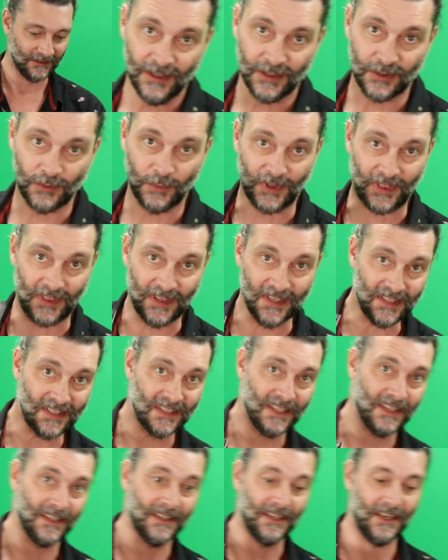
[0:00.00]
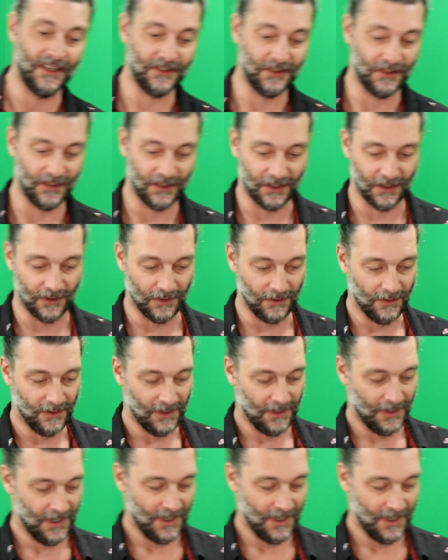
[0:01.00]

So what this kit allows you to do